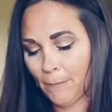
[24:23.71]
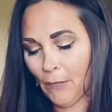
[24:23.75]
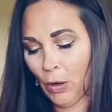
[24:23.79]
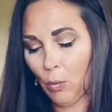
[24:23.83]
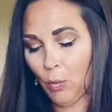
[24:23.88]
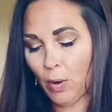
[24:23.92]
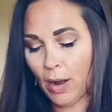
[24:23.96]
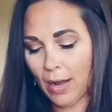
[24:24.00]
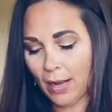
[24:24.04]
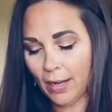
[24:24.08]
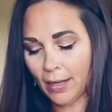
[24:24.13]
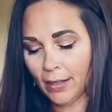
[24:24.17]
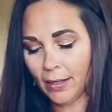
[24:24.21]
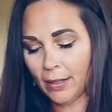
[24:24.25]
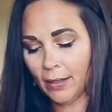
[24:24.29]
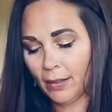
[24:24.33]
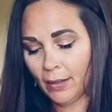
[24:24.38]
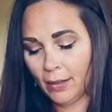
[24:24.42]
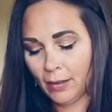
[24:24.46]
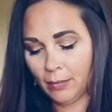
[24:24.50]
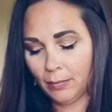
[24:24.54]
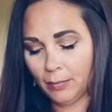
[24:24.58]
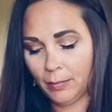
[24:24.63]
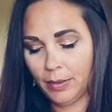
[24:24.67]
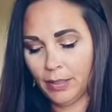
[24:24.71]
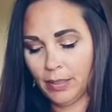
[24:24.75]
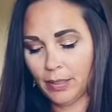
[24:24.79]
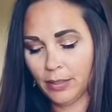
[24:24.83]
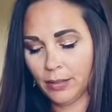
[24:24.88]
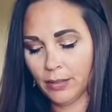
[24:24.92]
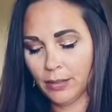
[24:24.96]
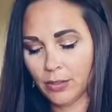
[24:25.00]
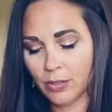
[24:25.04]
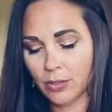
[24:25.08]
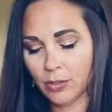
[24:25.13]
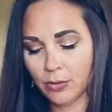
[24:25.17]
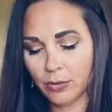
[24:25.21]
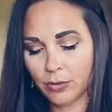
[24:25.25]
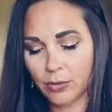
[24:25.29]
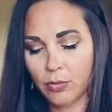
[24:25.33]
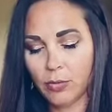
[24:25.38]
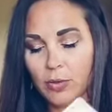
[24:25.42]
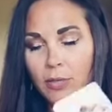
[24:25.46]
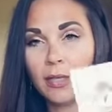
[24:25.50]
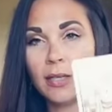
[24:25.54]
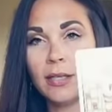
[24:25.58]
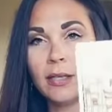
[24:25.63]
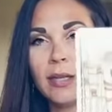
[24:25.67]
Why? Because you're the
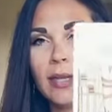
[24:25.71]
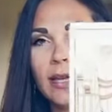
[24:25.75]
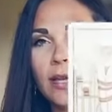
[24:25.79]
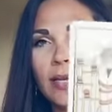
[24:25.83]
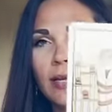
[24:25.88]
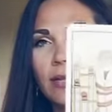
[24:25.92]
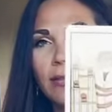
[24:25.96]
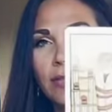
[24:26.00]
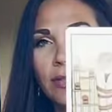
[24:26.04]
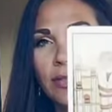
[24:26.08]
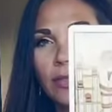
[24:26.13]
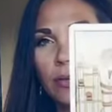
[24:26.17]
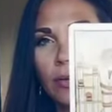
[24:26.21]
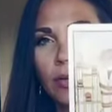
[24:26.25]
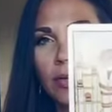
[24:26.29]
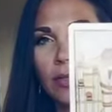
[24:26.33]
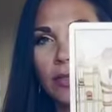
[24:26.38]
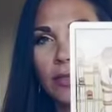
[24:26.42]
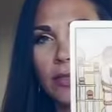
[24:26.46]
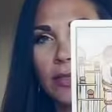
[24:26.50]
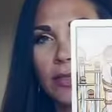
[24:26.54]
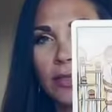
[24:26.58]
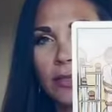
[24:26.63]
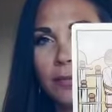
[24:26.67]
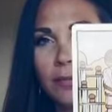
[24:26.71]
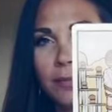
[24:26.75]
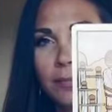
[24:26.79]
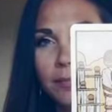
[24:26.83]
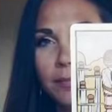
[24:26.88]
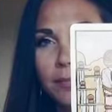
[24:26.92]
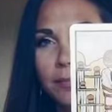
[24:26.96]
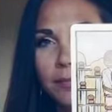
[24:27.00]
one in the Eight of Swords.